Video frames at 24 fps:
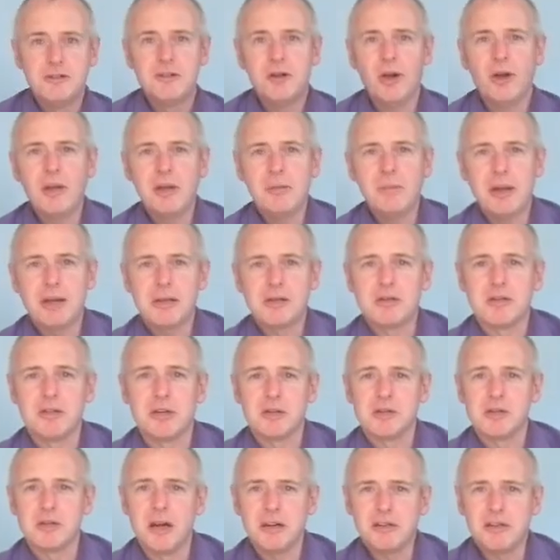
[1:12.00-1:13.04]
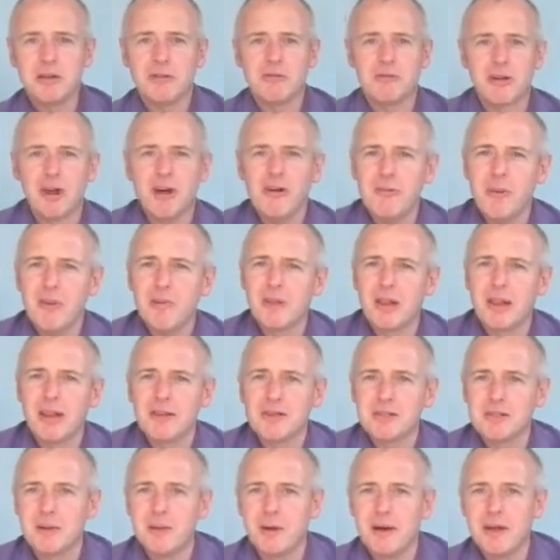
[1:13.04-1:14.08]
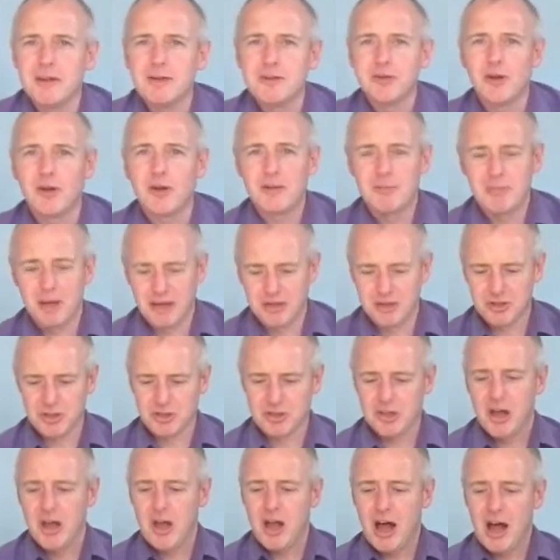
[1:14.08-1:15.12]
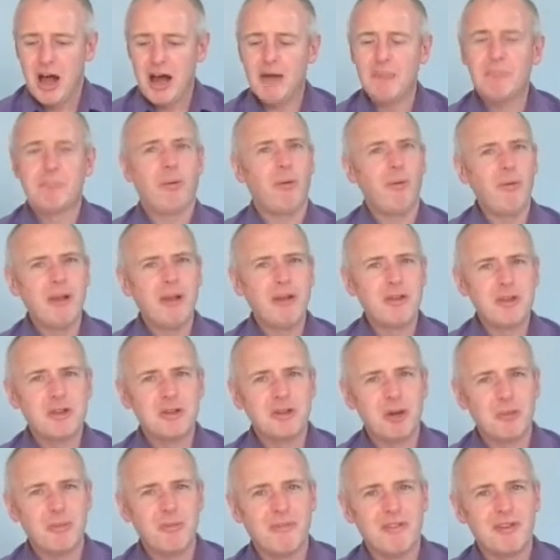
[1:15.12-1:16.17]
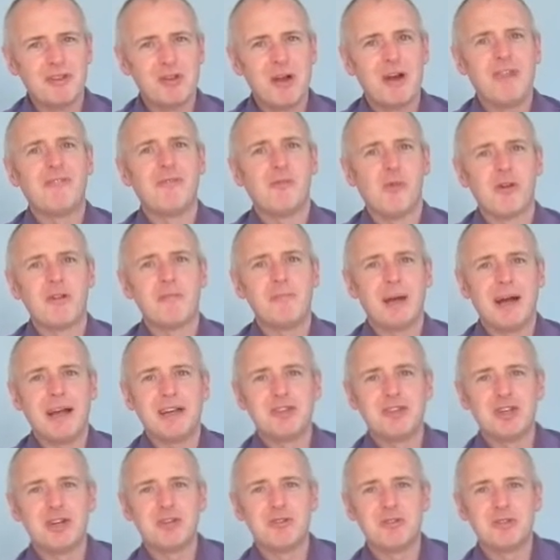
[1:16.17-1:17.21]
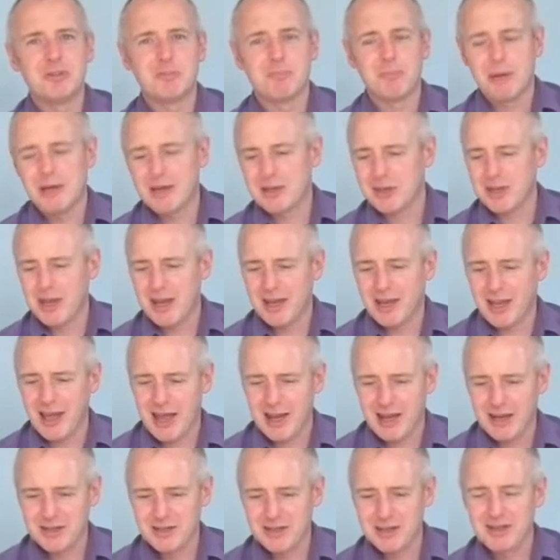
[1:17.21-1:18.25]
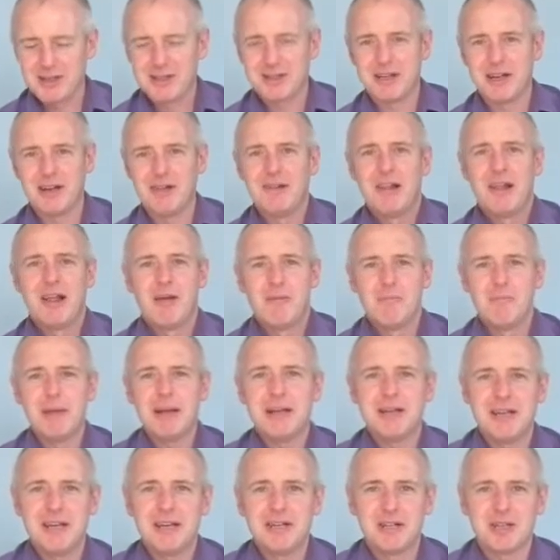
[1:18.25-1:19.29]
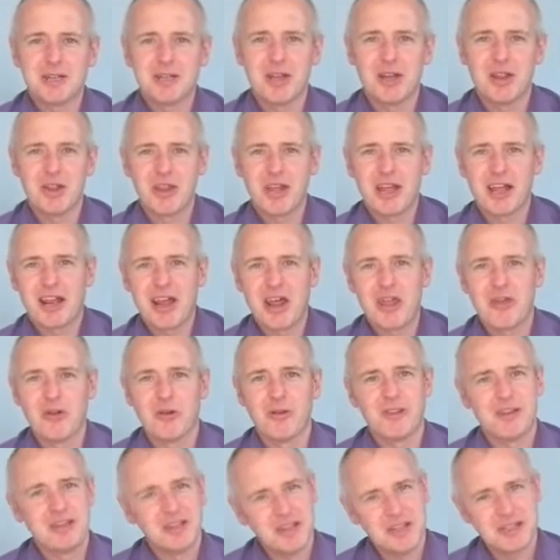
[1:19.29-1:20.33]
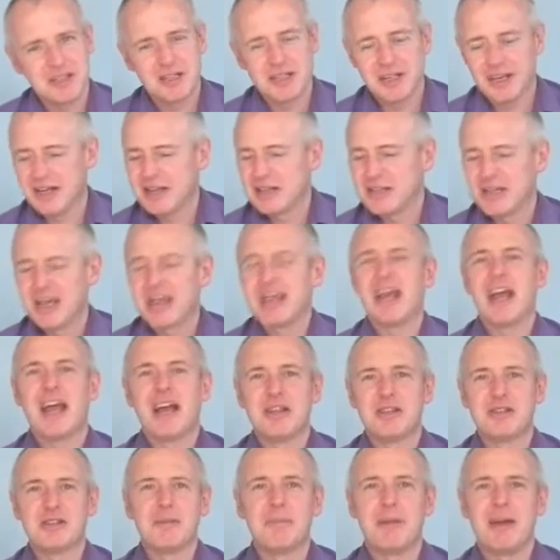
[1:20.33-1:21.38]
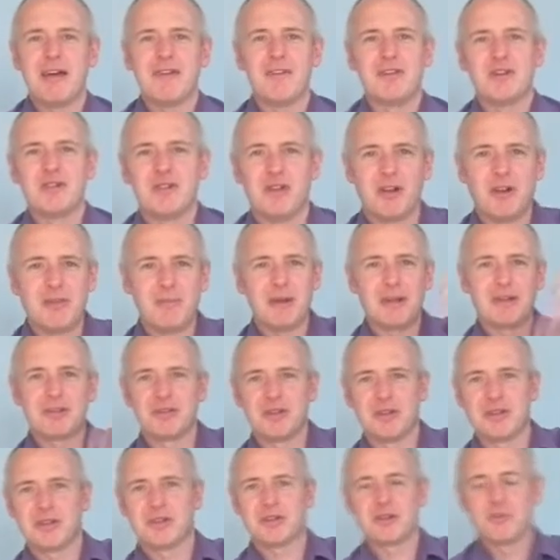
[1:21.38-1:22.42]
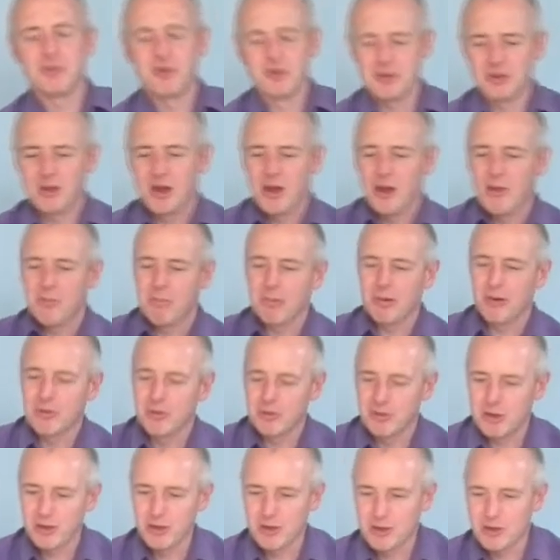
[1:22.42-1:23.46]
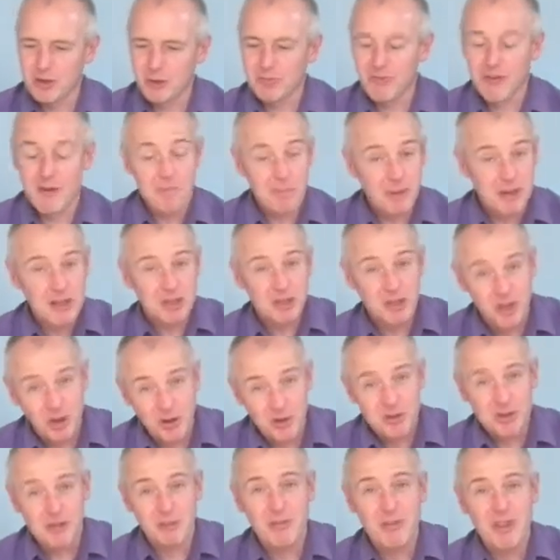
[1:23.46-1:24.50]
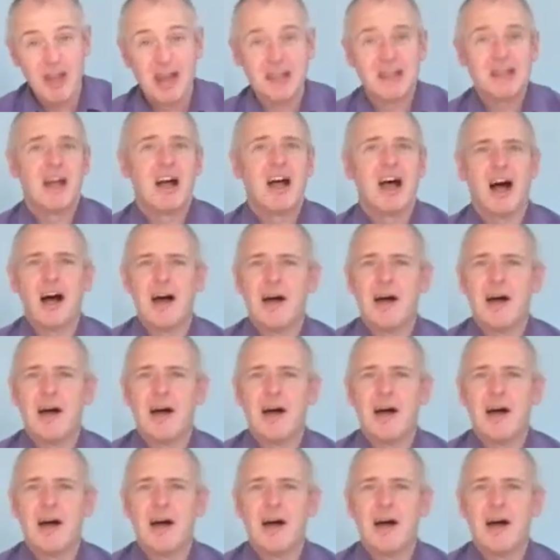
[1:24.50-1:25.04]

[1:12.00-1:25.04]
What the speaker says: Dolly mixtures. I can't remember the last time I had dolly mixtures. Probably on the top of one of my children's birthday cakes and bit into something and I thought, this isn't icing, it's a bit of a dolly mixture that someone's plonked on the top of it. But it's got some of that,